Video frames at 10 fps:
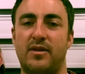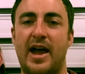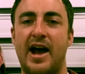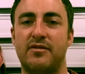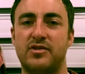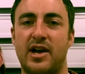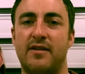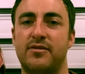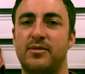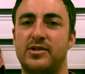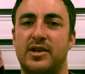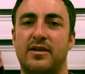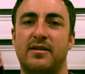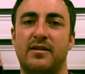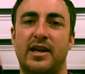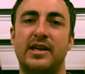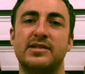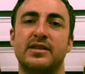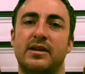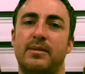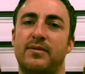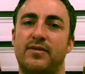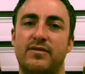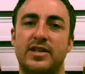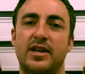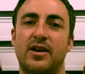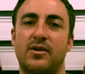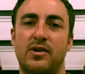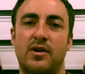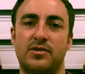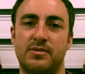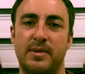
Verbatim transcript: the half shafts, which can easily be $1,500 a